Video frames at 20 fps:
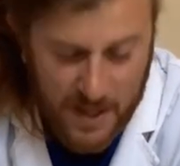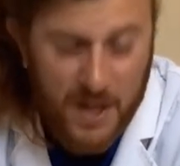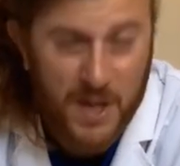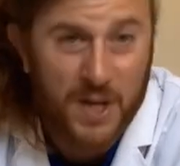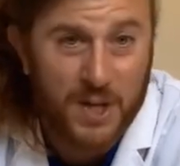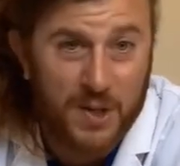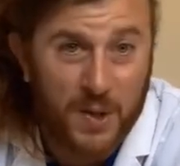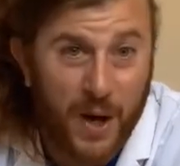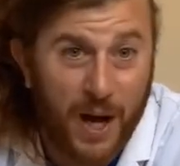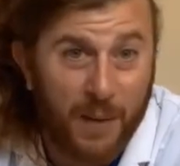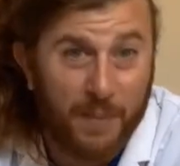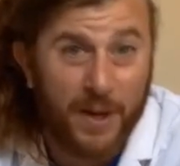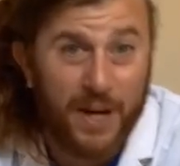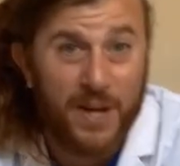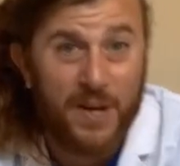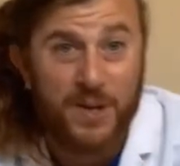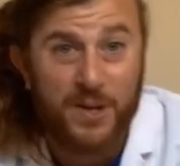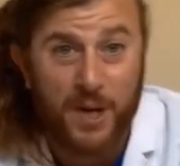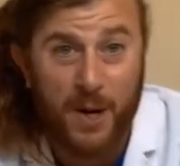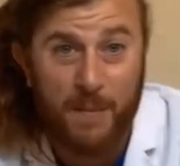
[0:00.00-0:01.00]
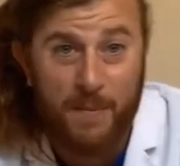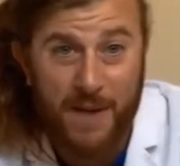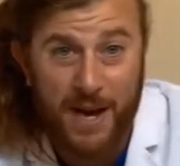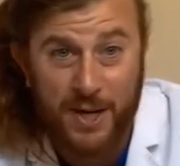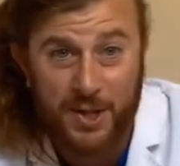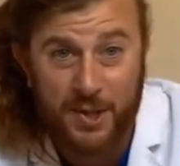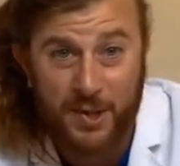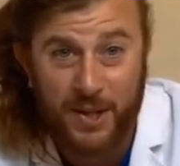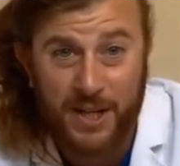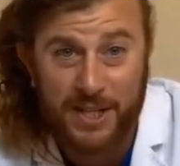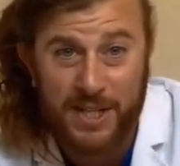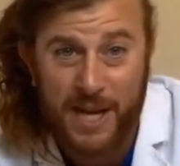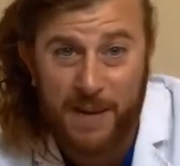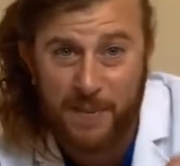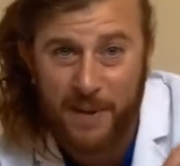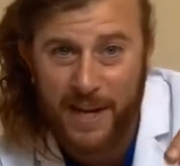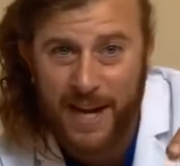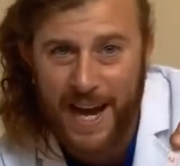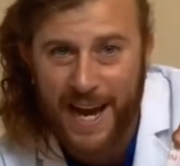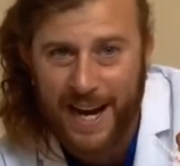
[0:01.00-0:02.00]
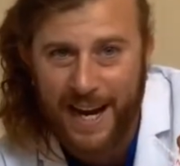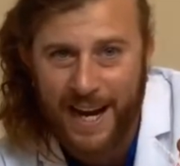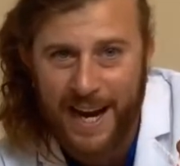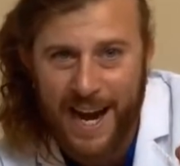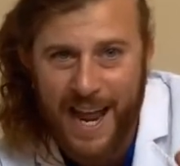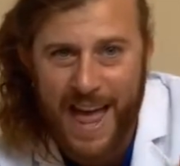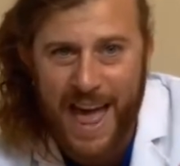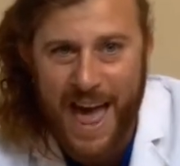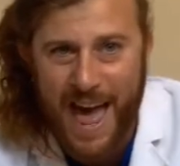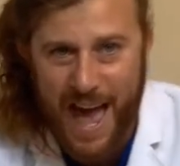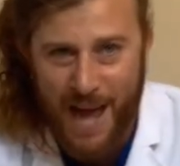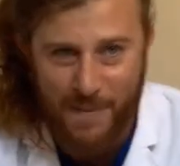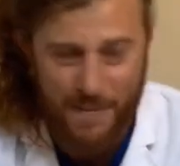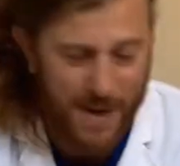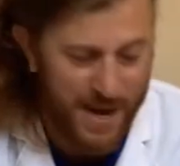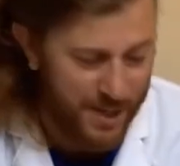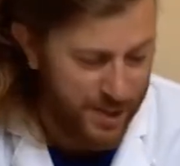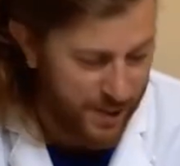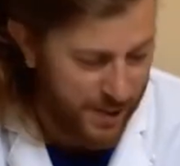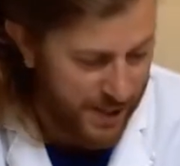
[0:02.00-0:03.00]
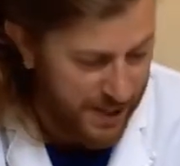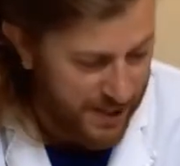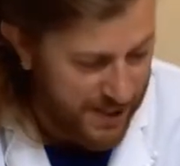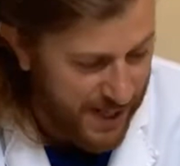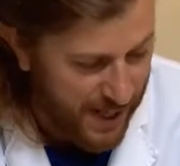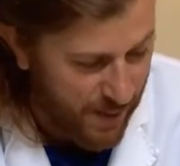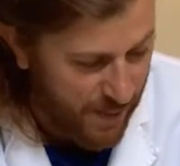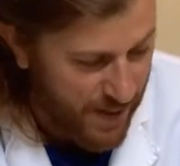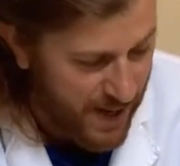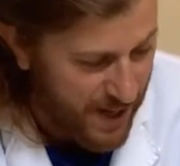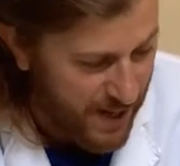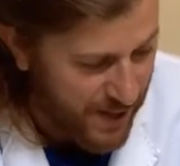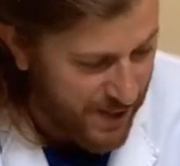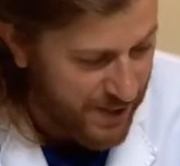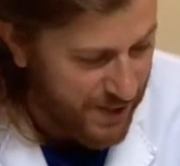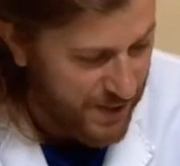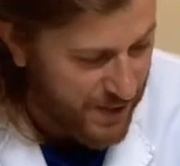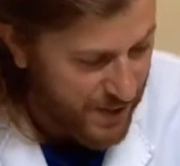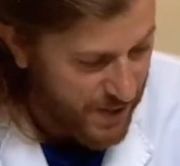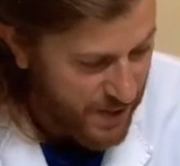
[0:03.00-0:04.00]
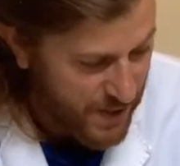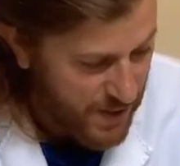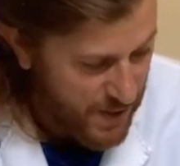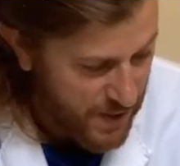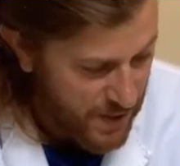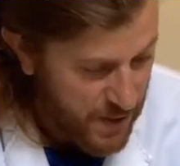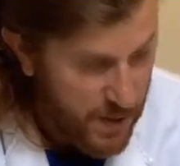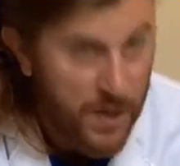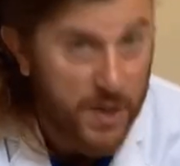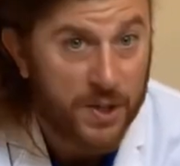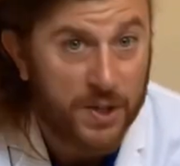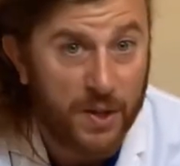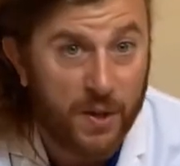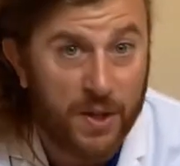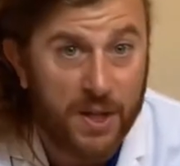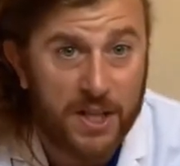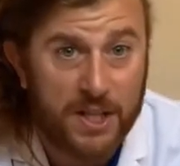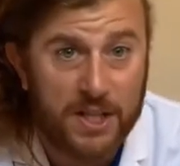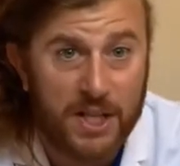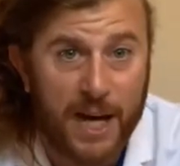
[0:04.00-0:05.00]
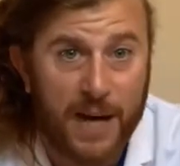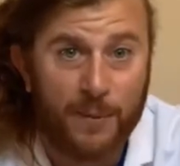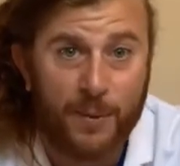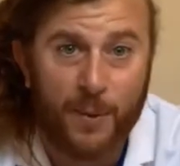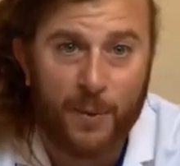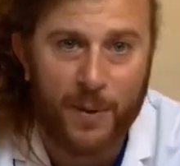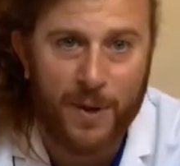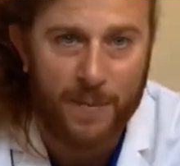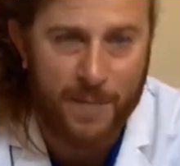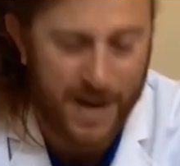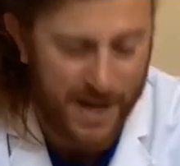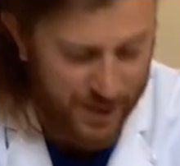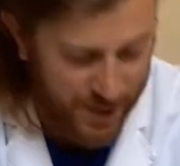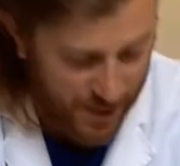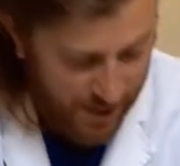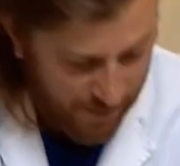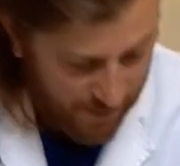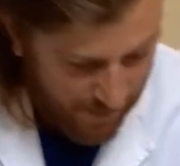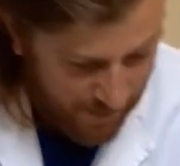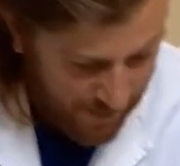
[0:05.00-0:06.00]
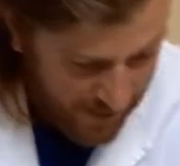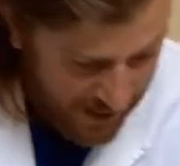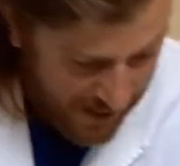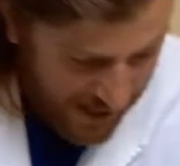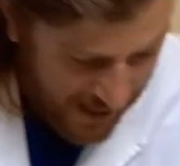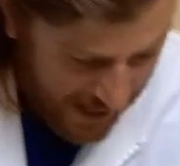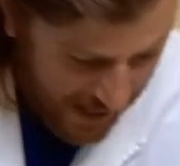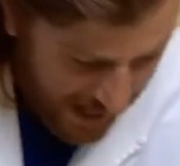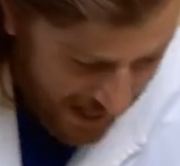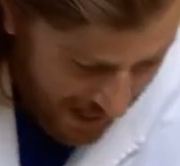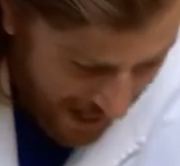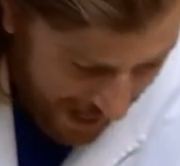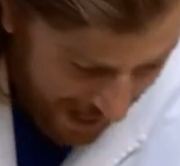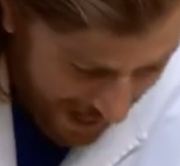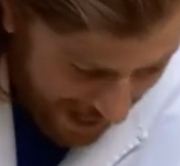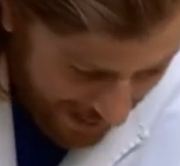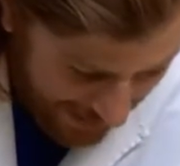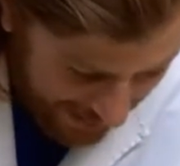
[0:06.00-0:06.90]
So I'm going to use our measuring tape again and measure in centimeters. So this time when we measure, I